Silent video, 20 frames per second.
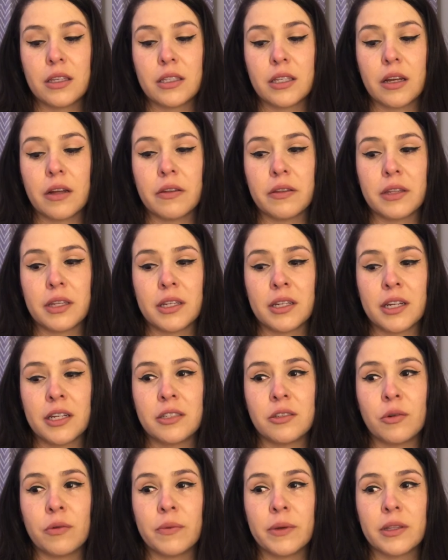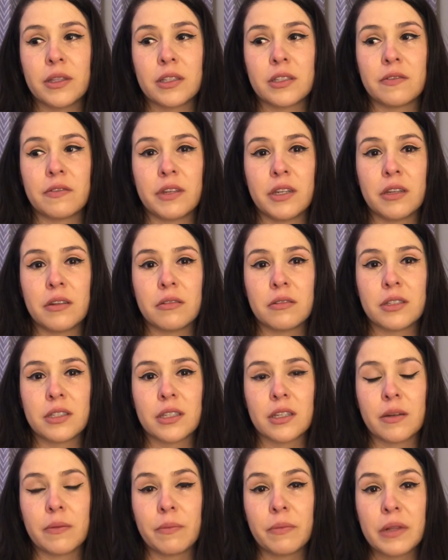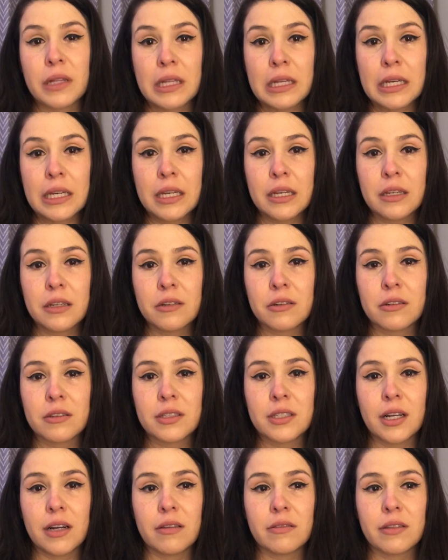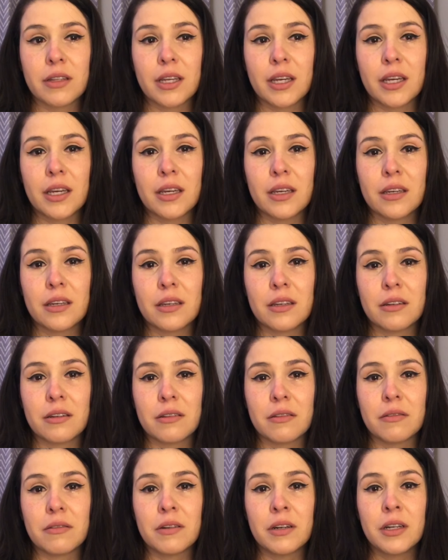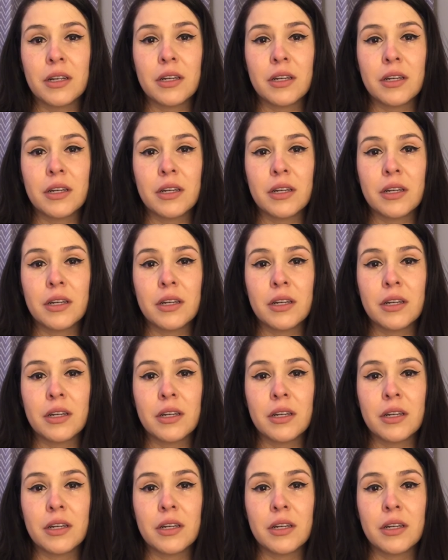healthy. And I don't make this video to complain or sound like, you know,